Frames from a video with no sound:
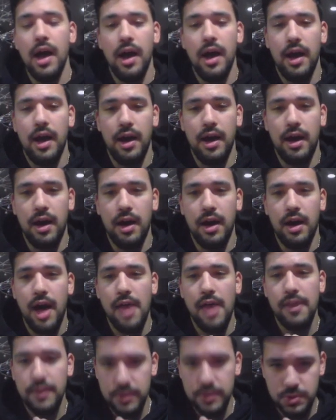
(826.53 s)
I
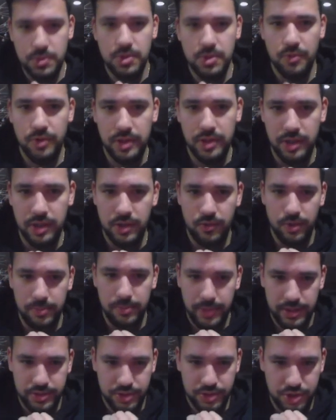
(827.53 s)
thought this was a really good
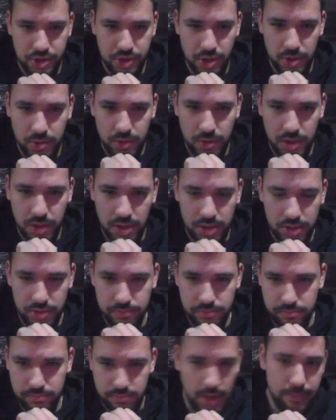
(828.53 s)
replay to show
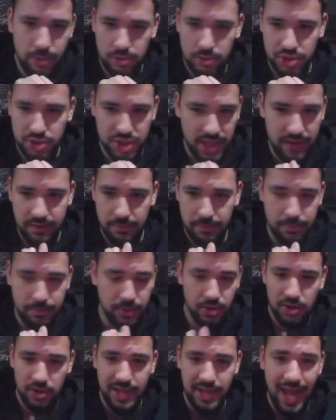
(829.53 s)
my opponent just having
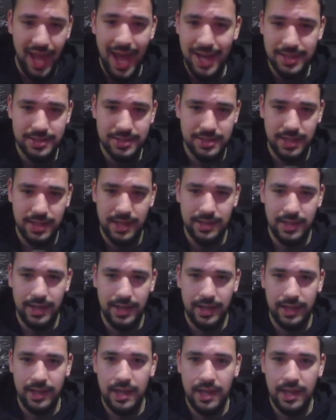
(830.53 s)
pure gas, and like